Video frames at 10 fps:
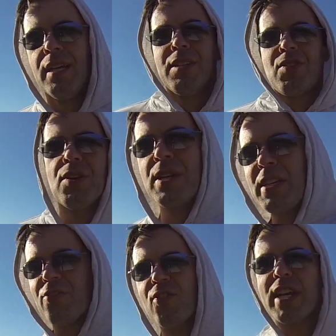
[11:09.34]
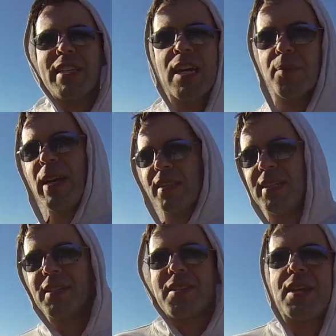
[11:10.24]
So he's freaked out about
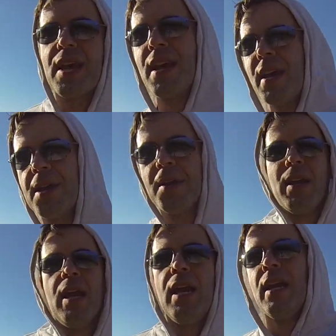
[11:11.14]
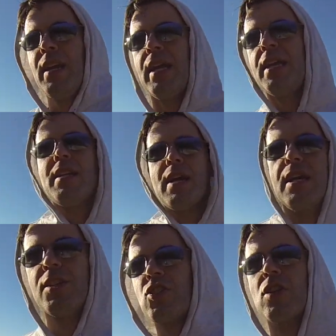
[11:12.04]
this. He
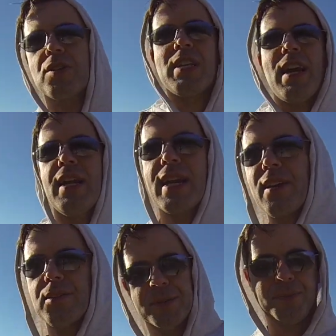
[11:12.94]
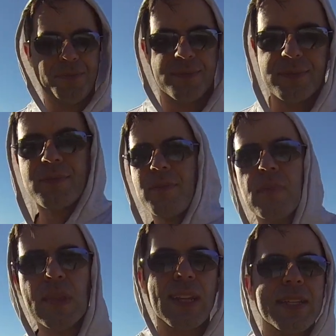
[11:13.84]
uh, starts to head out,
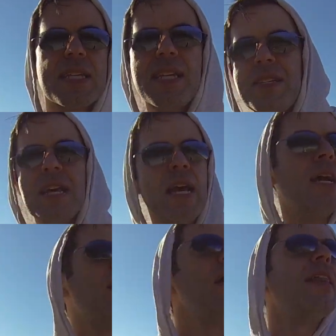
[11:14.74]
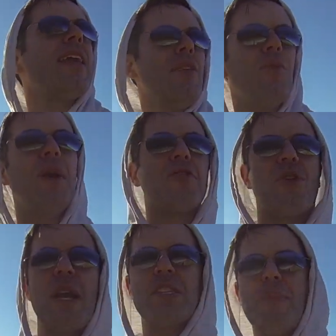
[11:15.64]
sees the
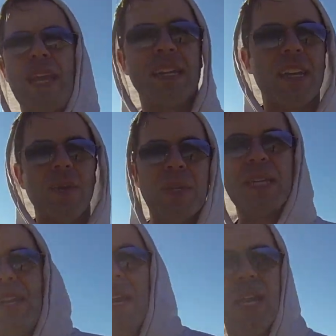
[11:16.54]
well-dressed man come in.